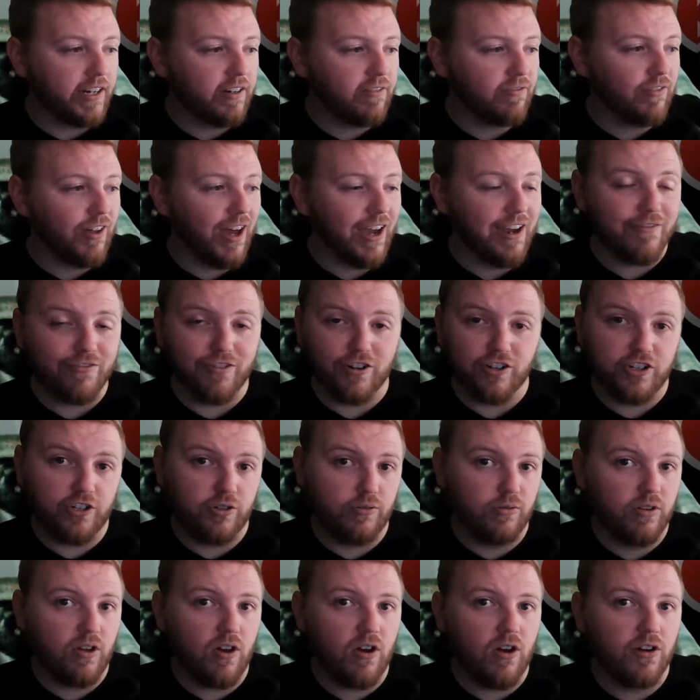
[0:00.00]
of light for too
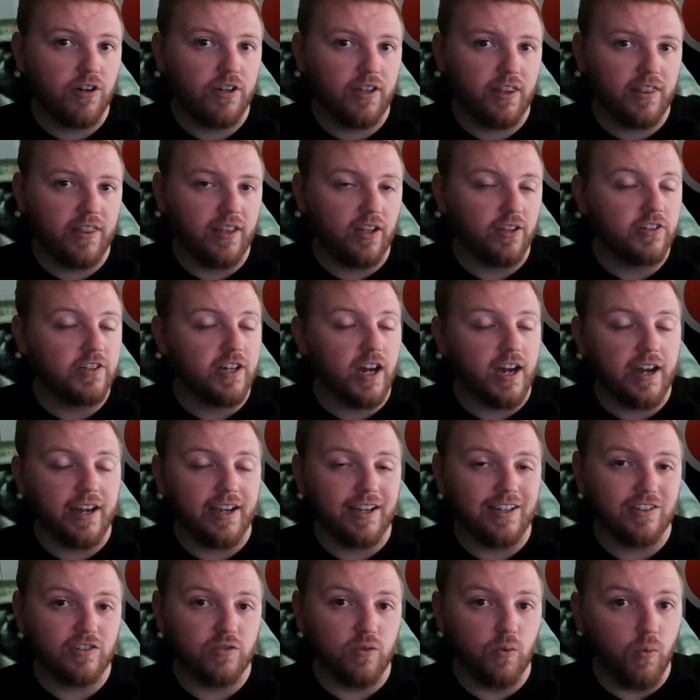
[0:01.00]
long, they'll die
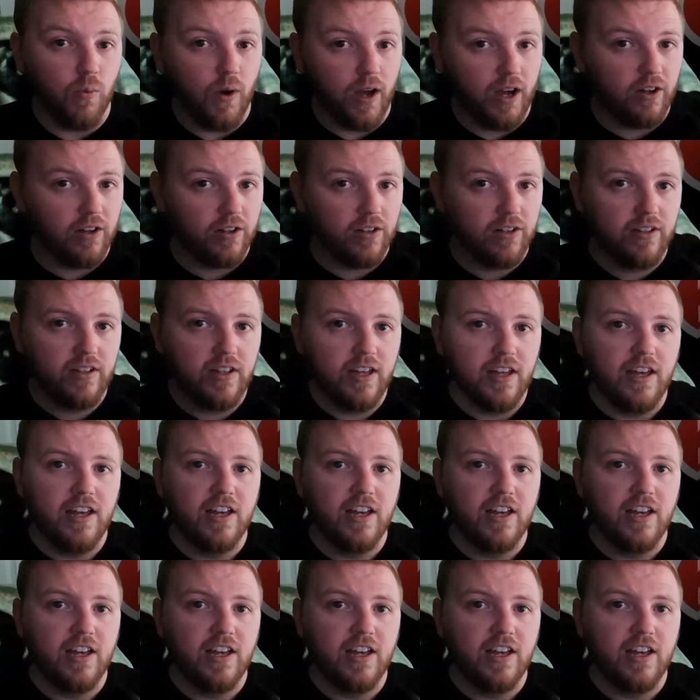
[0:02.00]
as well.